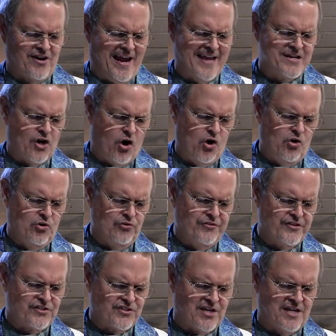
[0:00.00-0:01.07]
and all
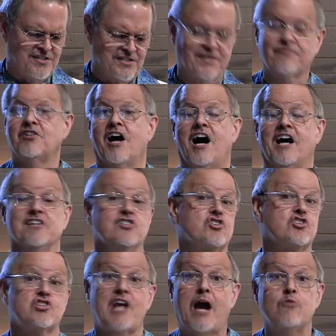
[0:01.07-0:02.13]
the sons of God
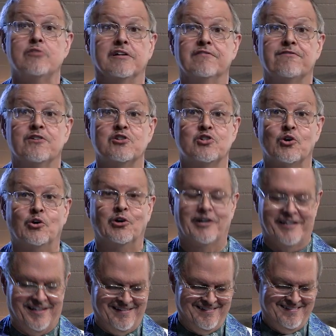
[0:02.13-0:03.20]
shouted for joy.